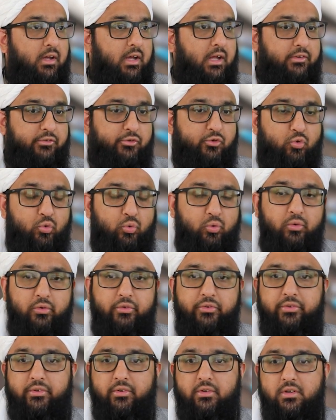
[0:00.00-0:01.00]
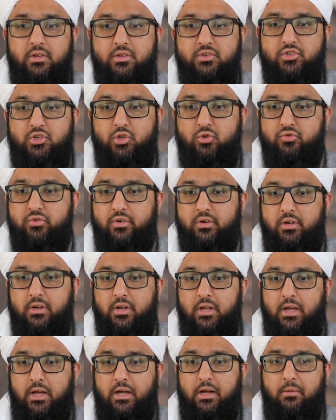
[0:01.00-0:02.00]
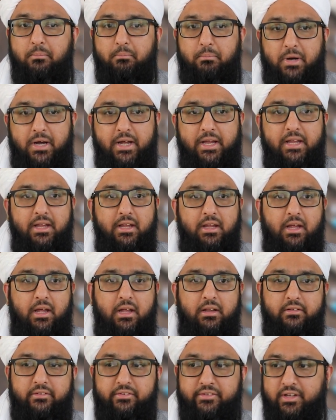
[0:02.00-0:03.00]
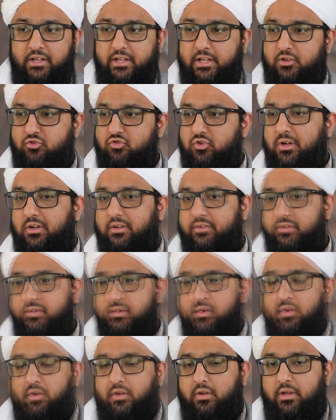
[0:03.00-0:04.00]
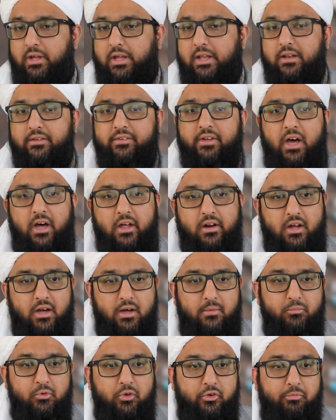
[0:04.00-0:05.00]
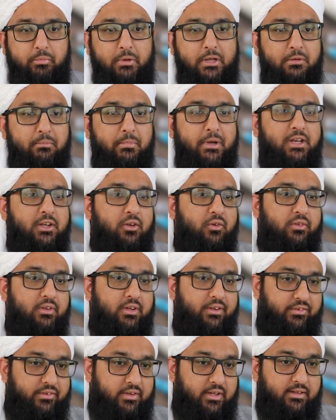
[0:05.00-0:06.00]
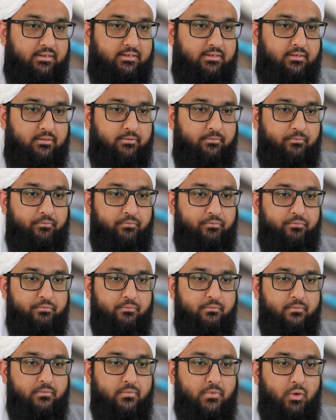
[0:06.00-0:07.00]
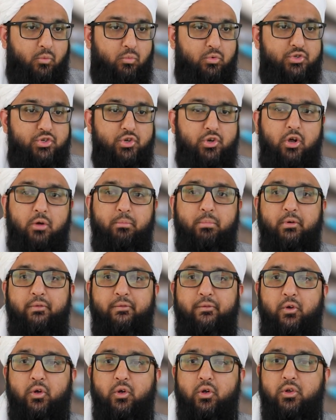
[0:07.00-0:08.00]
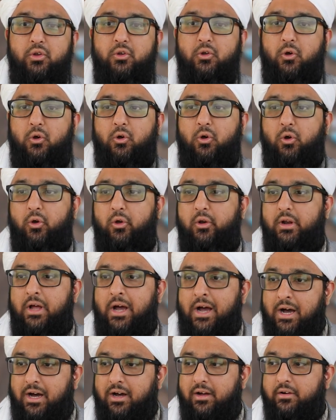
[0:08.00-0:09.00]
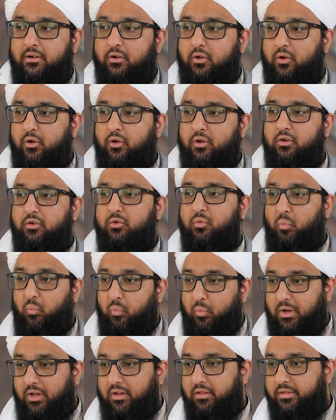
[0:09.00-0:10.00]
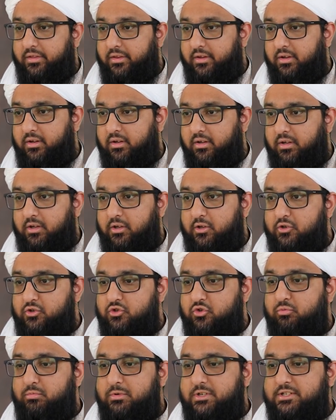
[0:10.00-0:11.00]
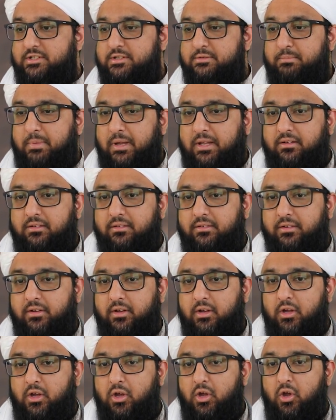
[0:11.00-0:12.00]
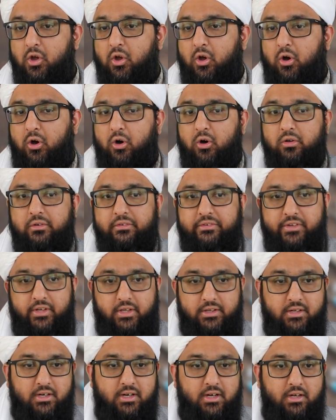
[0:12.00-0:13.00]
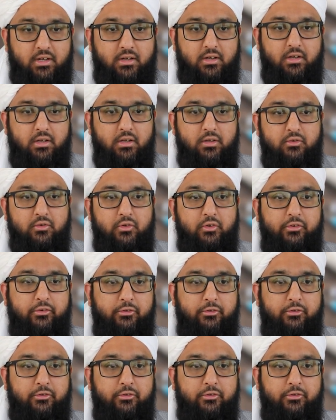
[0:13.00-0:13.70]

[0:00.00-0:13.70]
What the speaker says: at schools, children are buying and selling drugs. It is haram to spend money on these things. Would you not prefer your own hard-earned wealth to be spent on sadaqah, to